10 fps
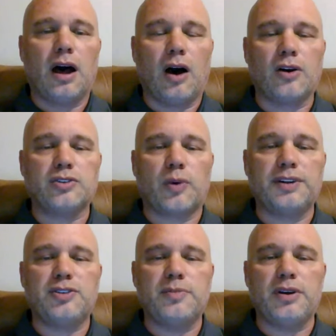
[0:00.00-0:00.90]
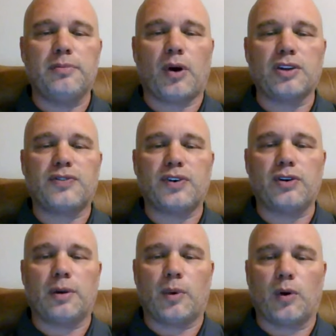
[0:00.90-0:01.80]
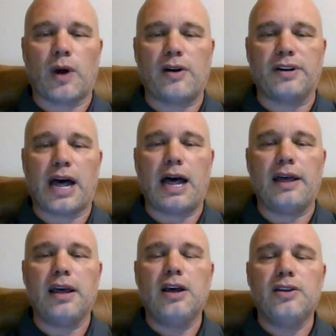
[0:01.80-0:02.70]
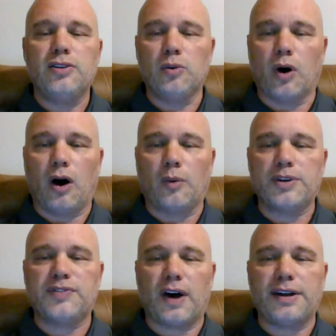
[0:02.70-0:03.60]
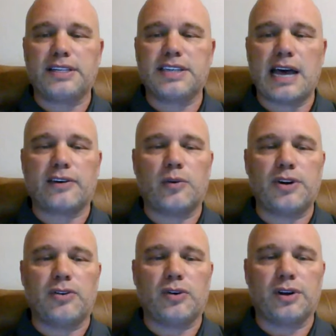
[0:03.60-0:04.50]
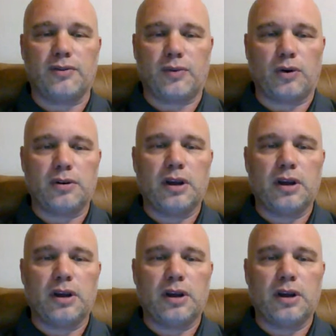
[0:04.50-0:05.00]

122 million parts for your number one ride or die. You will always find exactly what you're looking for.